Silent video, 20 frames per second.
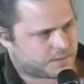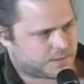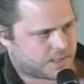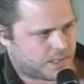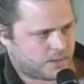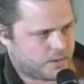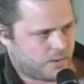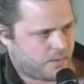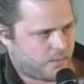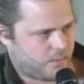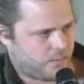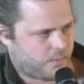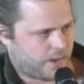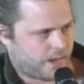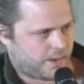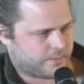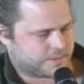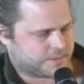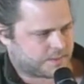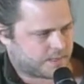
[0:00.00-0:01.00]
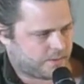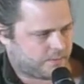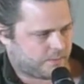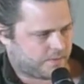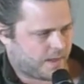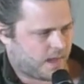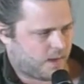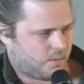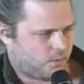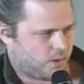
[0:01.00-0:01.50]
take on that I would say with
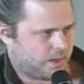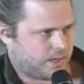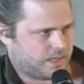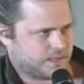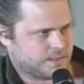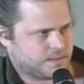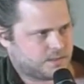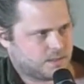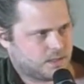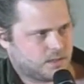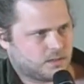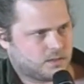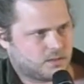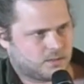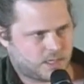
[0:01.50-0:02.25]
that one is that